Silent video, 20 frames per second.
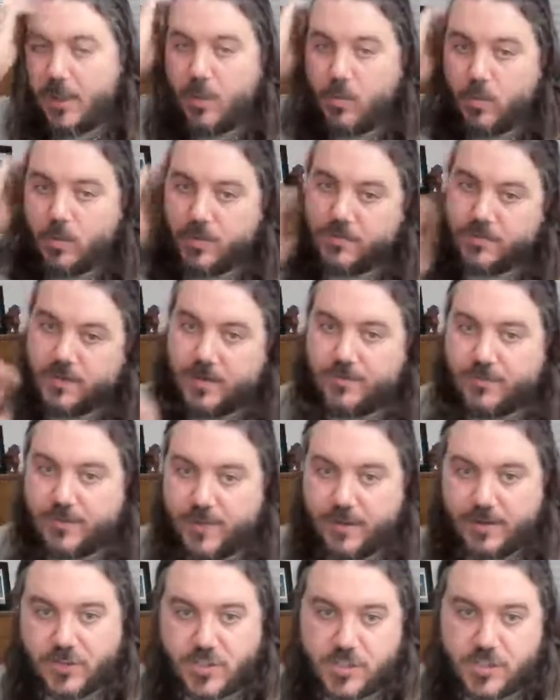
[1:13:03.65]
was that if
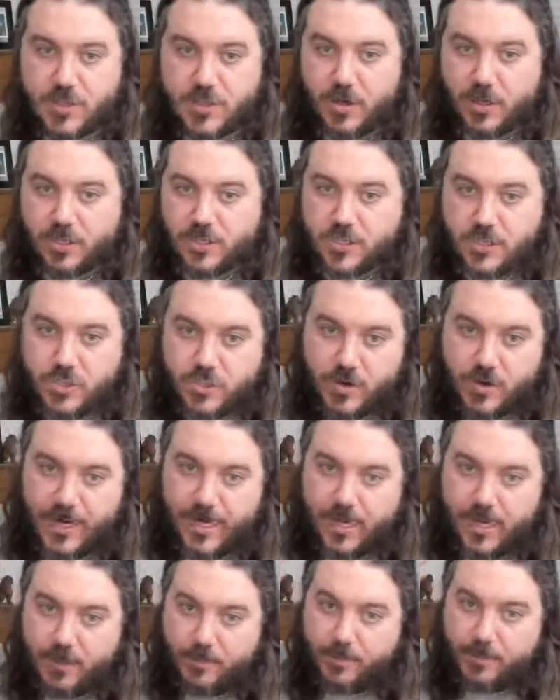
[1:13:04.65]
they'd just gone
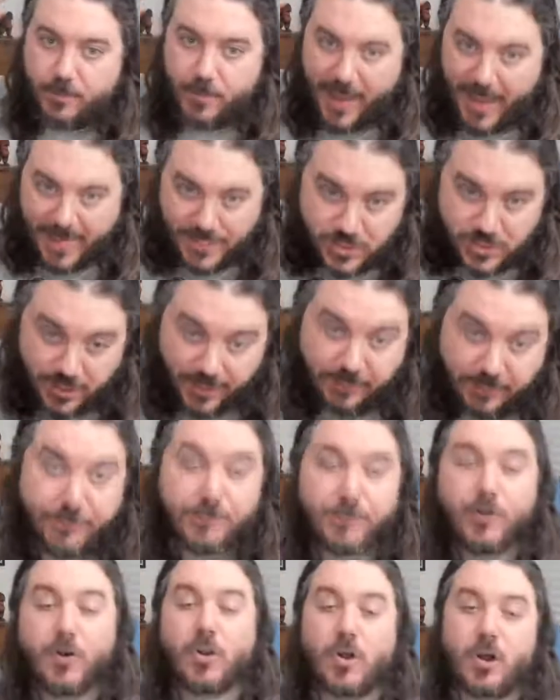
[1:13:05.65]
straight up, like
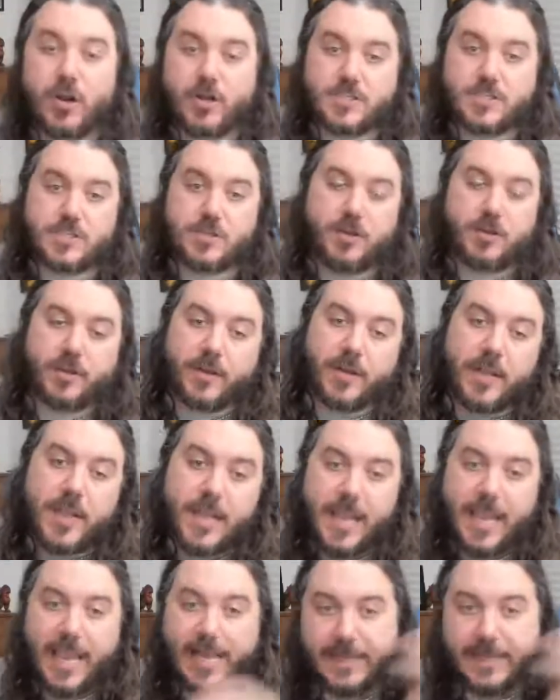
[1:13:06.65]
full on assault
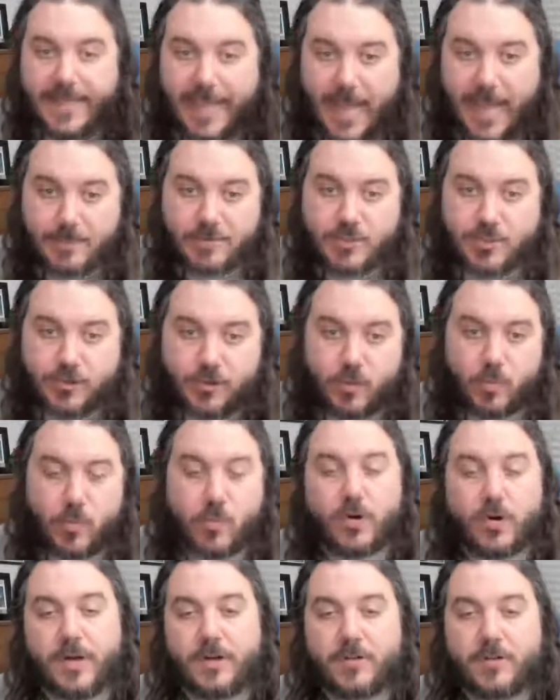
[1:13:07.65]
and captured the
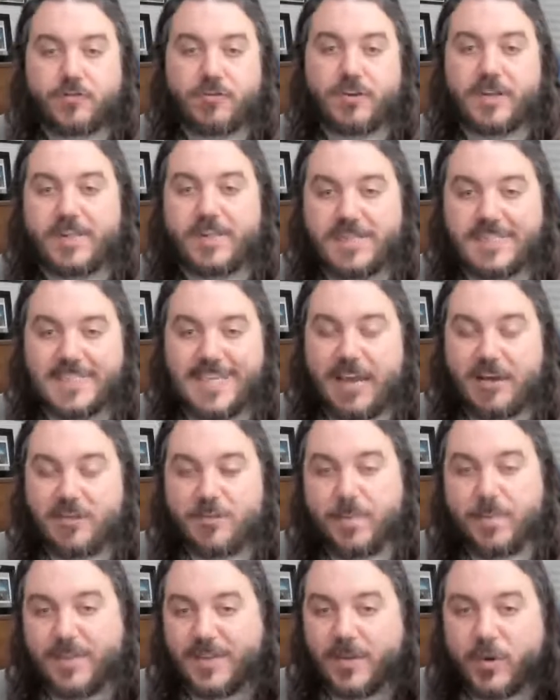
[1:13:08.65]
war industry in the South.
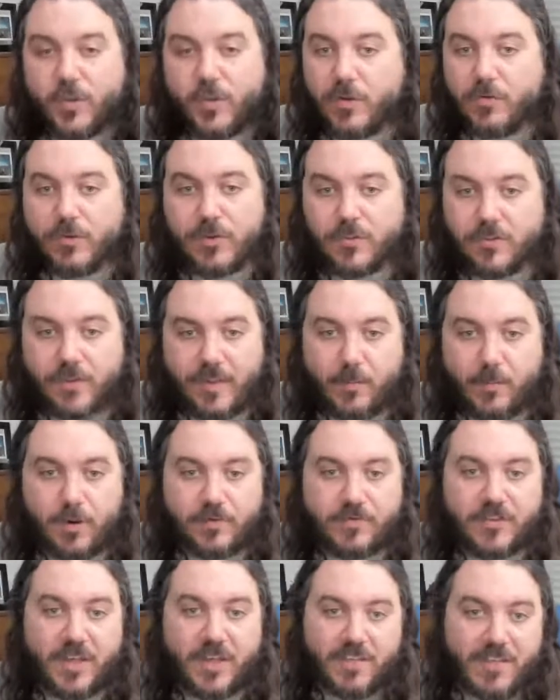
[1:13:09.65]
But the only reason they would
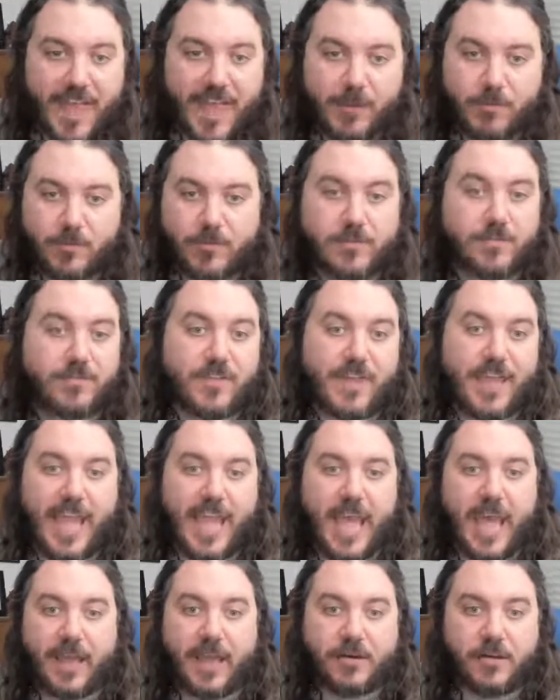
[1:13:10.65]
have done that was if they
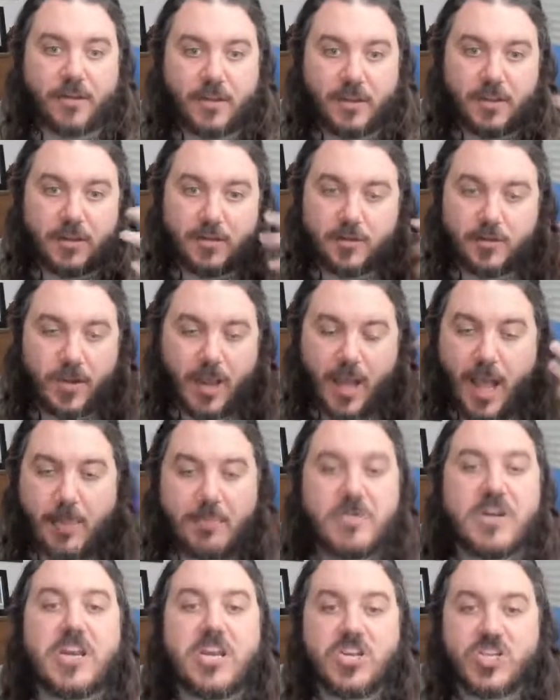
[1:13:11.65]
had
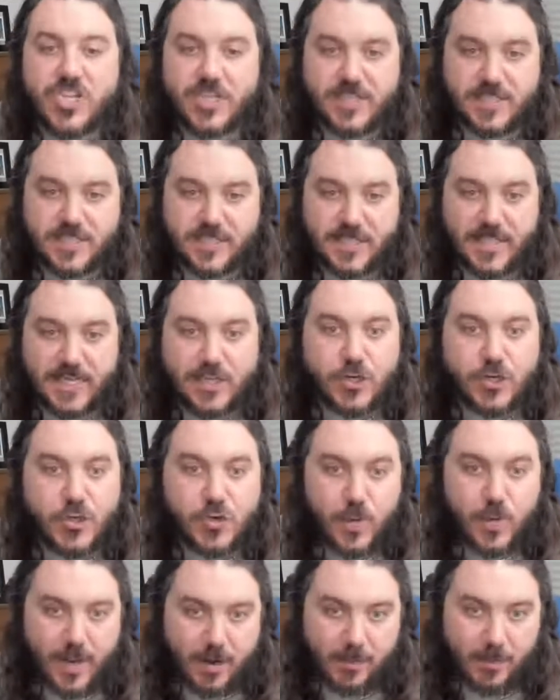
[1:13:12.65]
omniscience and they
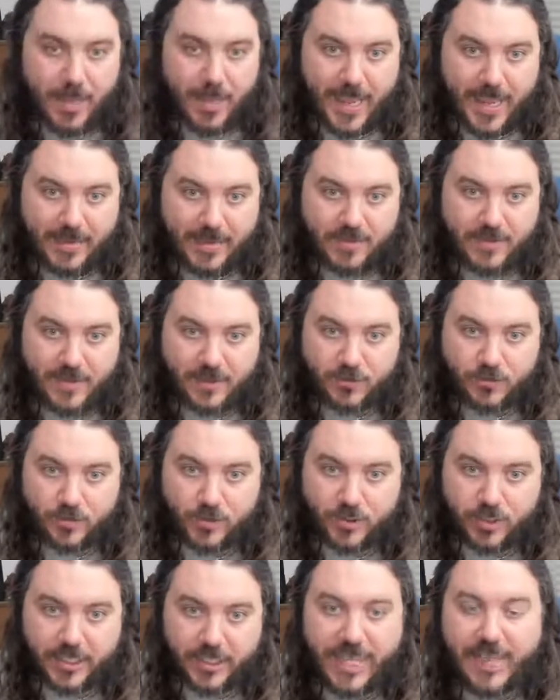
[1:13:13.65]
knew how bad things were
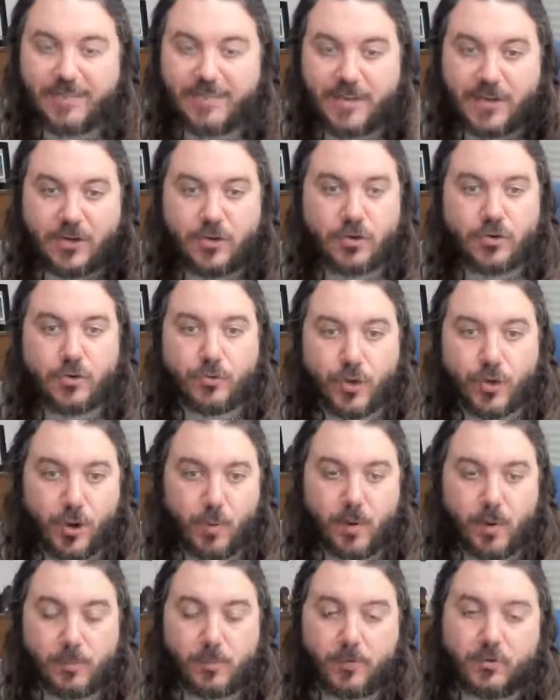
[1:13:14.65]
going to get and they knew no
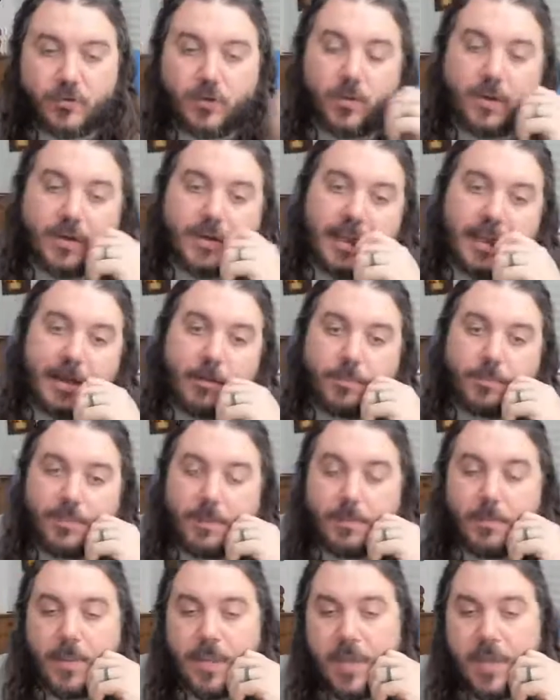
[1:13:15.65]
one was going to help them.